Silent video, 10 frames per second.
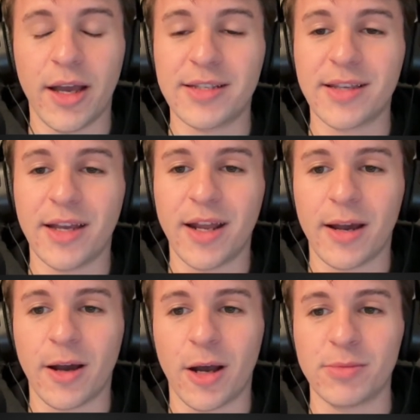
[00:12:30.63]

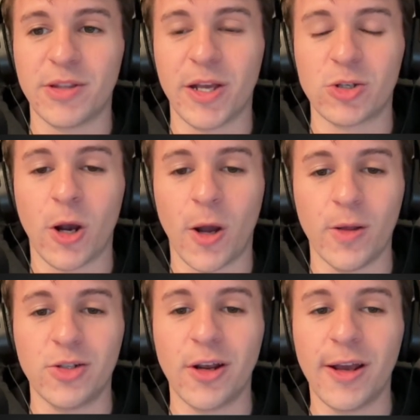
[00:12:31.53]

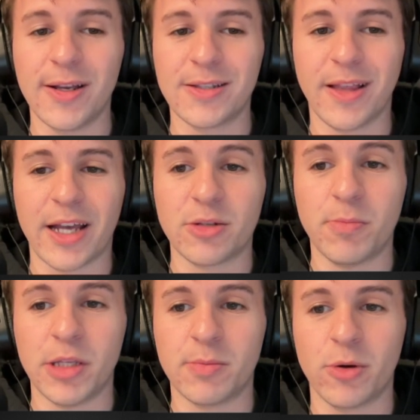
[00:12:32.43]

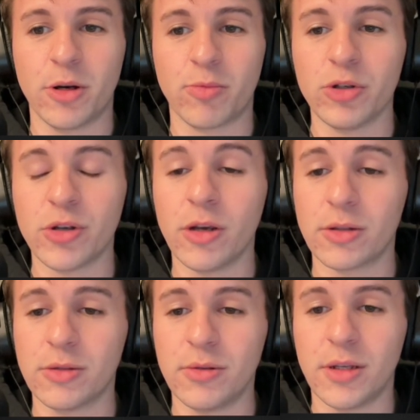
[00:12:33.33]
si.com/college/Pittsburgh. Appreciate you
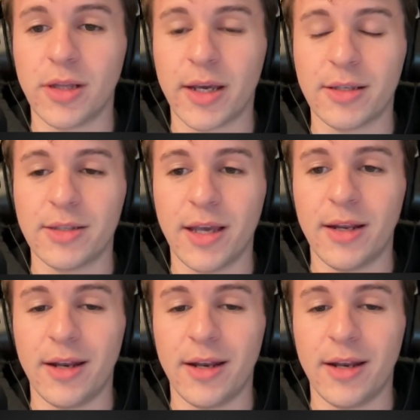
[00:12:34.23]
all tuning in, like I said,